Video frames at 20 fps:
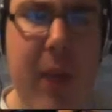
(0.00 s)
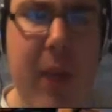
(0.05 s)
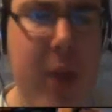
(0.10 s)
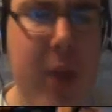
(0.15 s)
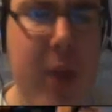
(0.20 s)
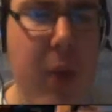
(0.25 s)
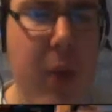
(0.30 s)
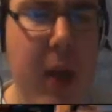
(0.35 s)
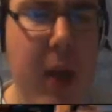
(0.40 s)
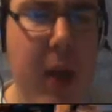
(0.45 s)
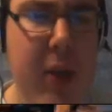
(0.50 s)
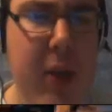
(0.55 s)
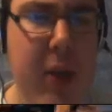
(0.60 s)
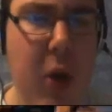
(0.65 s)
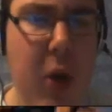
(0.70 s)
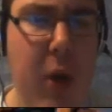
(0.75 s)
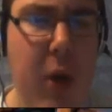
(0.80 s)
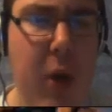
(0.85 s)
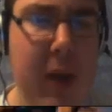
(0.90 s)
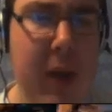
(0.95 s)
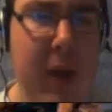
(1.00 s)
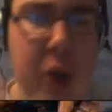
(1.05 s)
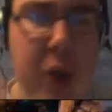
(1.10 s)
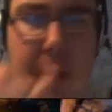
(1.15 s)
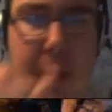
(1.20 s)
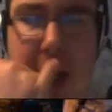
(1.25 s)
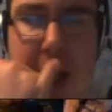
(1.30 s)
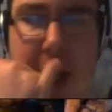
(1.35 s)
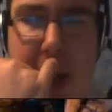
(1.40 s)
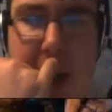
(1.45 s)
Can't see them doing that at
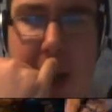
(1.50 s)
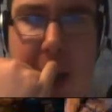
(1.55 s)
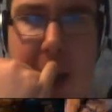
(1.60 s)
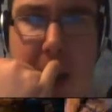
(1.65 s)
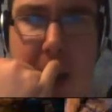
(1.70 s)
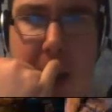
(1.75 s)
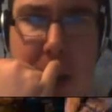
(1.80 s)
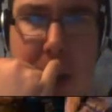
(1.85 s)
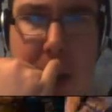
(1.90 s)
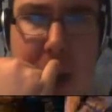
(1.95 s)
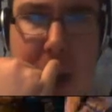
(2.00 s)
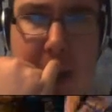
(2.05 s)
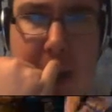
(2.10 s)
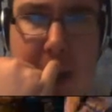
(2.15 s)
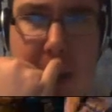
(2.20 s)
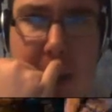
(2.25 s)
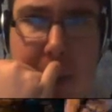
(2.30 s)
all. That's not really